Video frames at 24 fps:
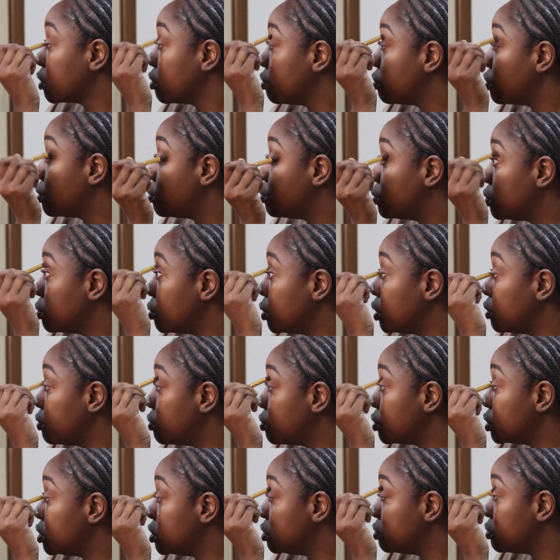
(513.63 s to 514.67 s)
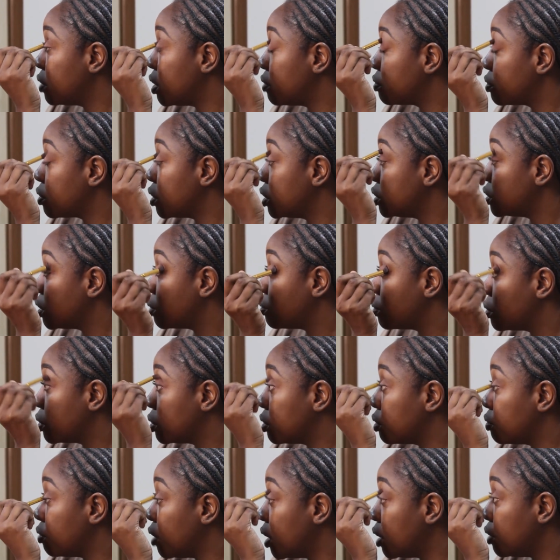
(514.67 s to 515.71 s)
from doing 45 kwacha
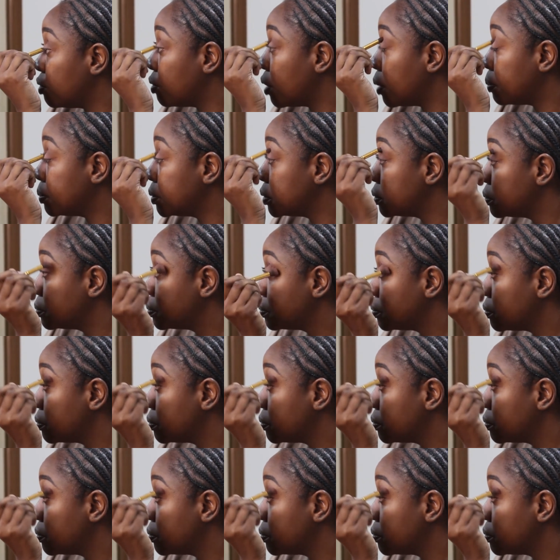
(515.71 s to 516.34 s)
worth of head wraps.